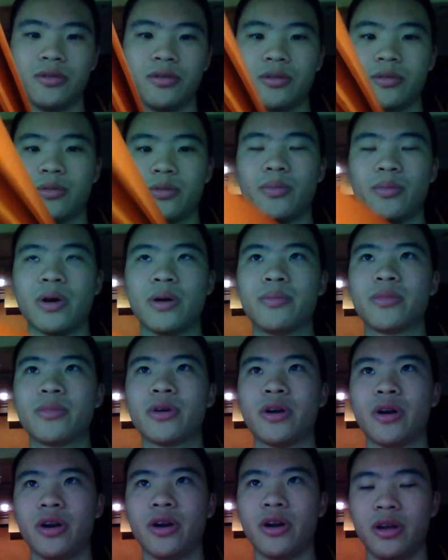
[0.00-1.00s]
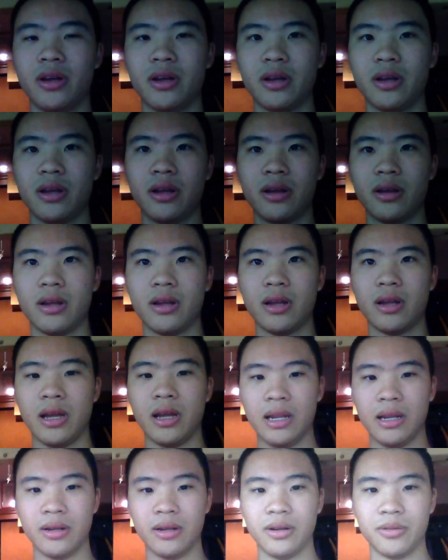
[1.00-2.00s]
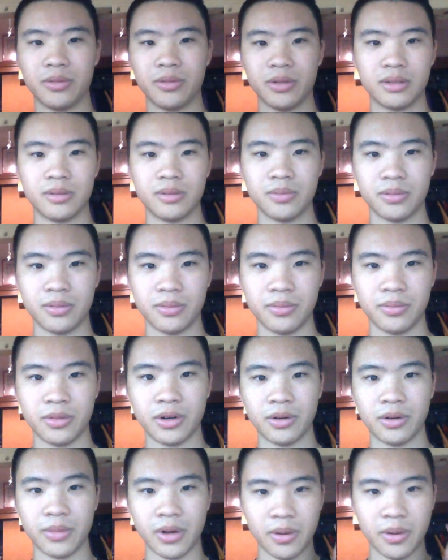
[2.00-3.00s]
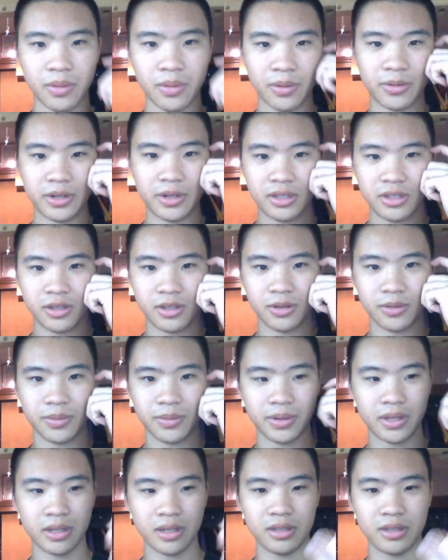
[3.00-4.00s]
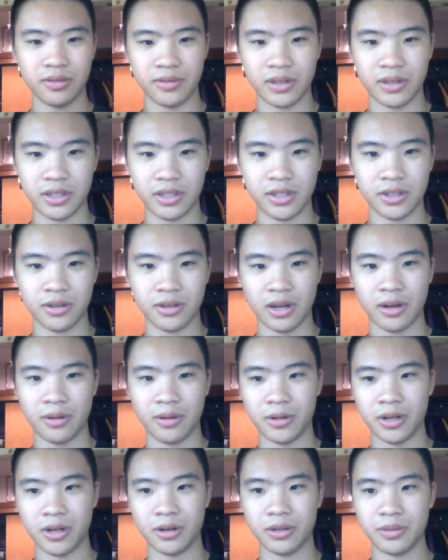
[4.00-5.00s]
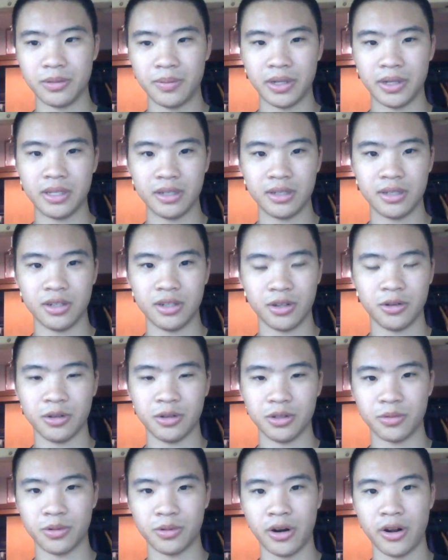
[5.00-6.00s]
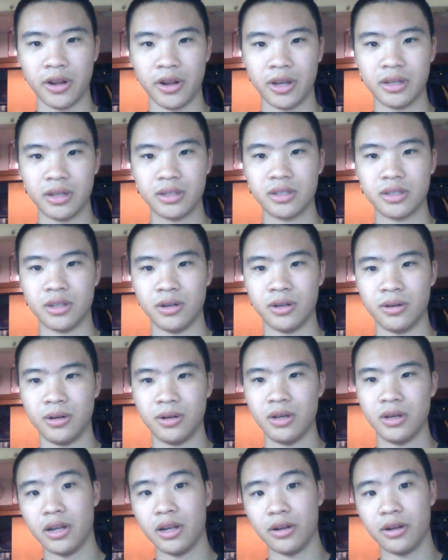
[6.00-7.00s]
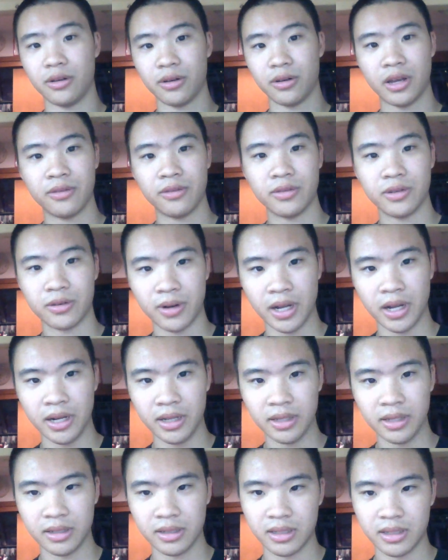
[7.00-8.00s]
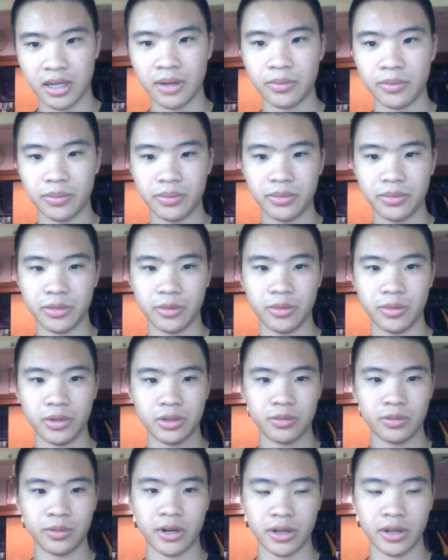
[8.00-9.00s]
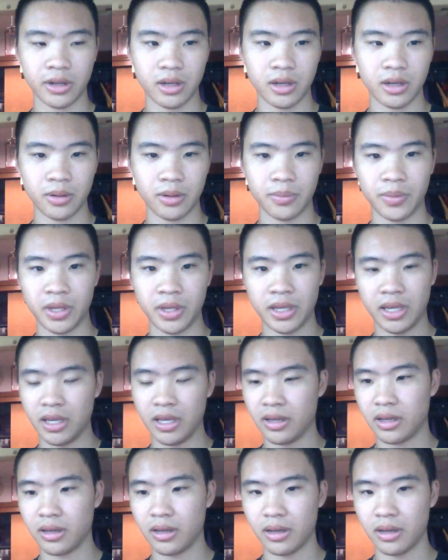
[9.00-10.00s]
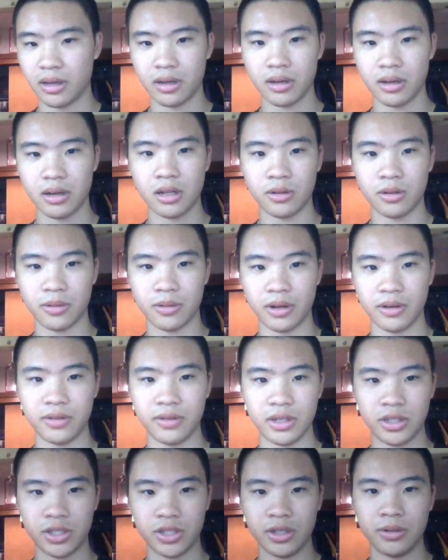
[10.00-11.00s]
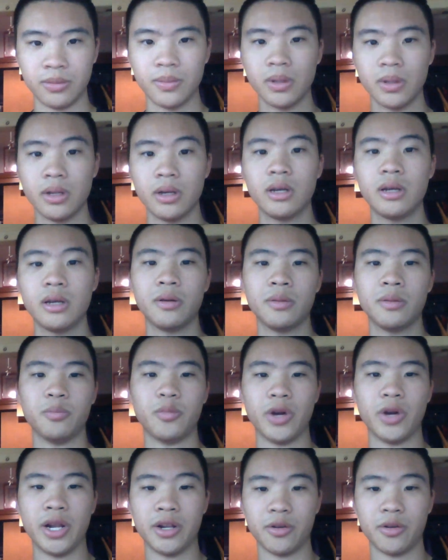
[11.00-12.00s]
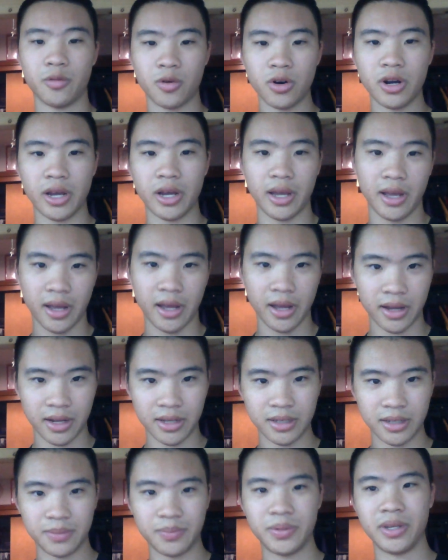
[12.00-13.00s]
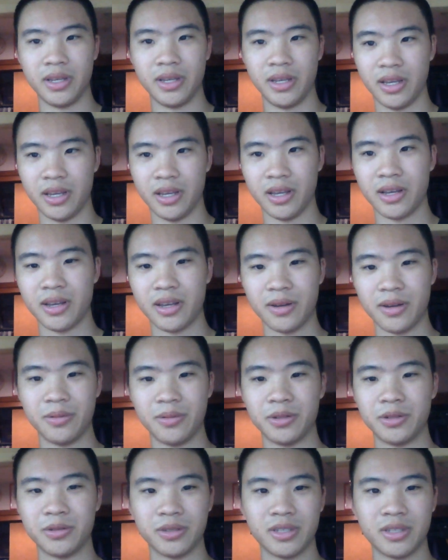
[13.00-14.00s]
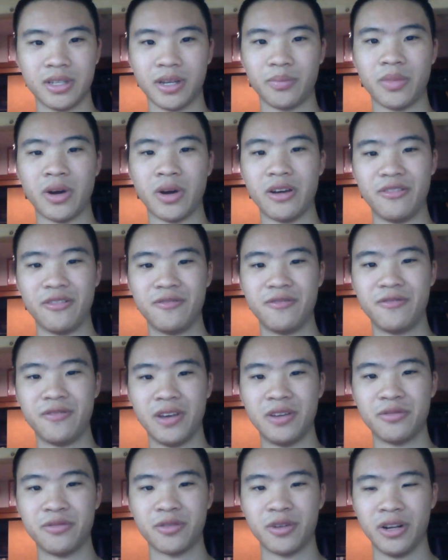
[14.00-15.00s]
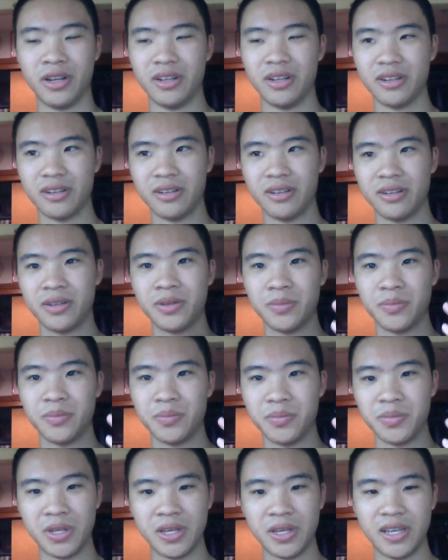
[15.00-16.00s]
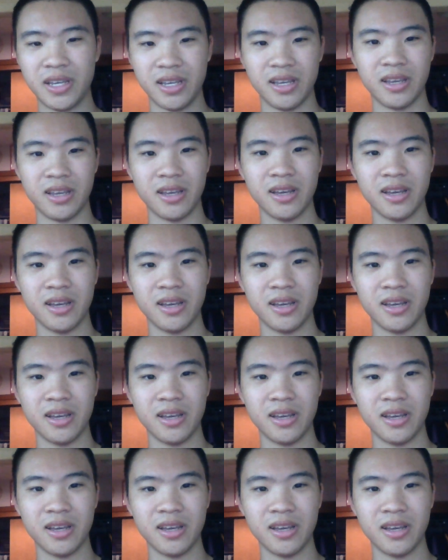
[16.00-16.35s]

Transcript: remember, and it was one of memories too, because of this shoe, I would always pay attention to who was wearing it. So I know Kevin Durant at the time was wearing a PE colorway of this shoe. Brandon Roy had his PE, which was like my favorite PE